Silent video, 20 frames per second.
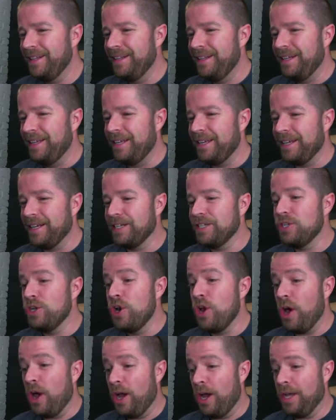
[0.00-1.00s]
It is
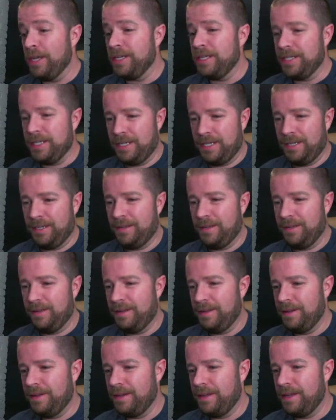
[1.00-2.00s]
not.
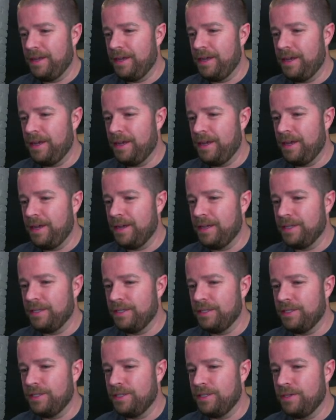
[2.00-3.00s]

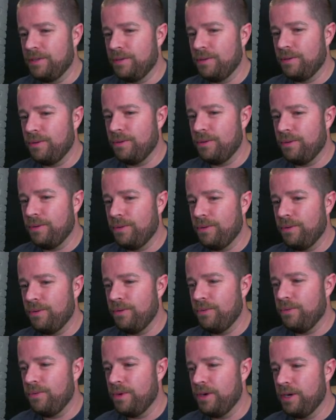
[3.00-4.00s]
So
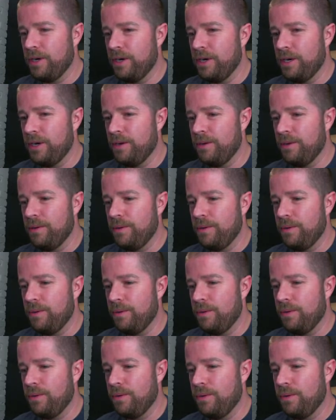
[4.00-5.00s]
we're gonna
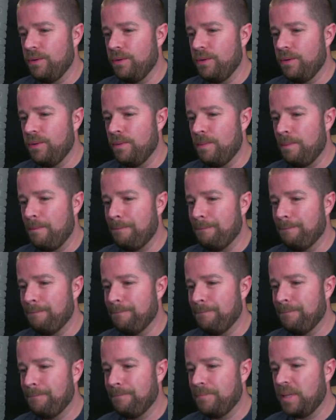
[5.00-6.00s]
go
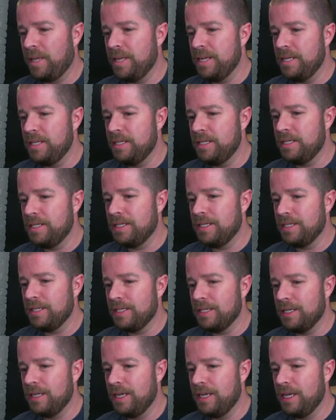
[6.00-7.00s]
Plains
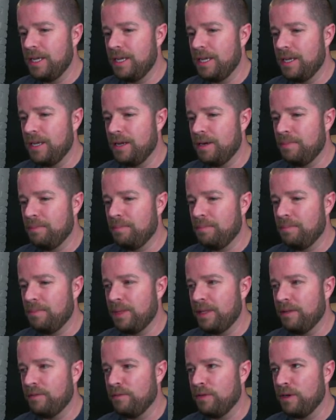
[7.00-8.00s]
and play the
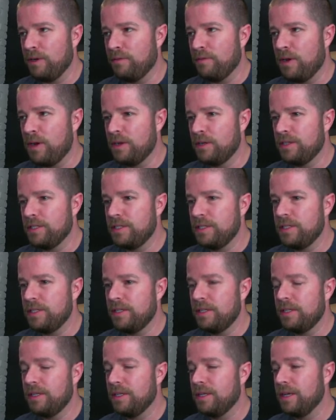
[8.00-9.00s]
Flutterfox
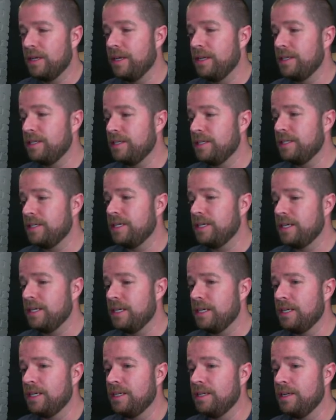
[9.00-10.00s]
and see,
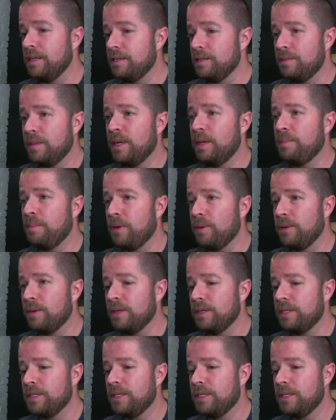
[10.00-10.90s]
does my opponent?